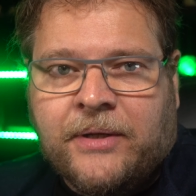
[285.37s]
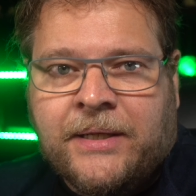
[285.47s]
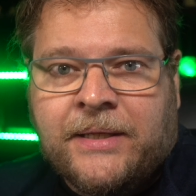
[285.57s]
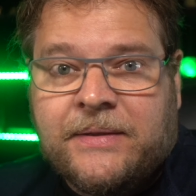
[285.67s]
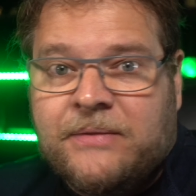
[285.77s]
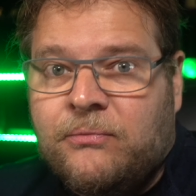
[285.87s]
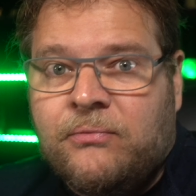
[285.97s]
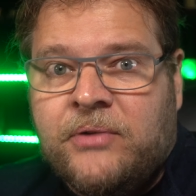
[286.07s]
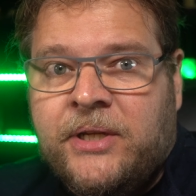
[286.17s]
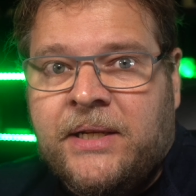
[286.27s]
And that
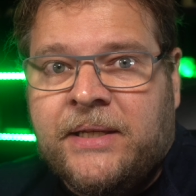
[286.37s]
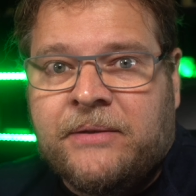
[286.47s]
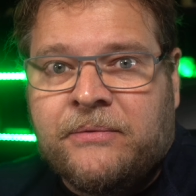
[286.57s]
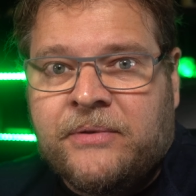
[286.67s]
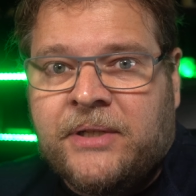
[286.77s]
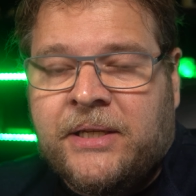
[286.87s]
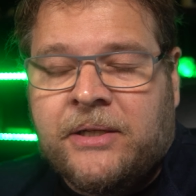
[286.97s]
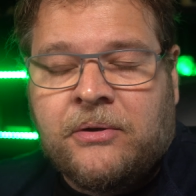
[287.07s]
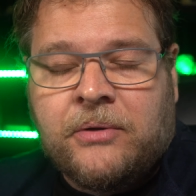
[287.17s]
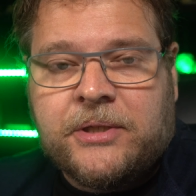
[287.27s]
really, really
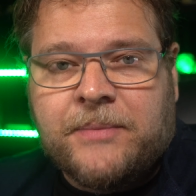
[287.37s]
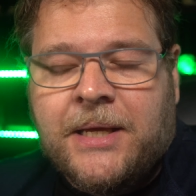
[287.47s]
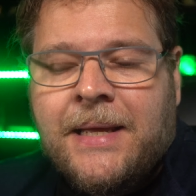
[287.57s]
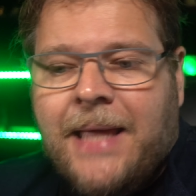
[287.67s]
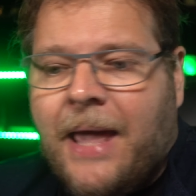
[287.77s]
annoys me.